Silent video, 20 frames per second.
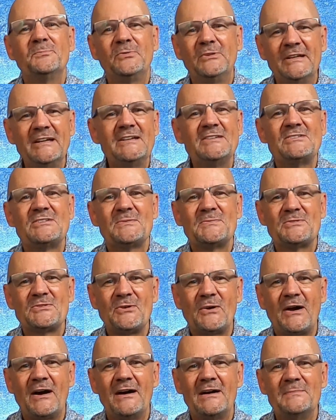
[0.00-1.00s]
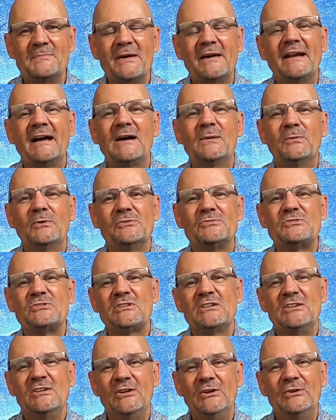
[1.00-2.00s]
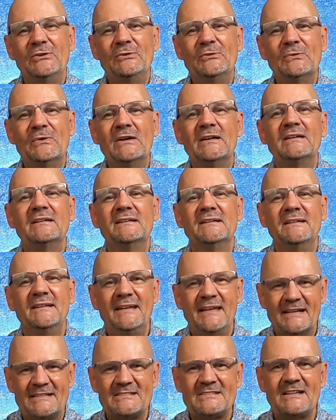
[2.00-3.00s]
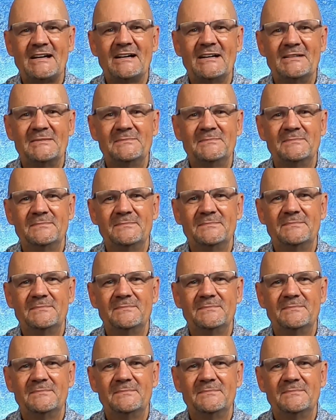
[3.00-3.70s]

please subscribe, and I will see you next time.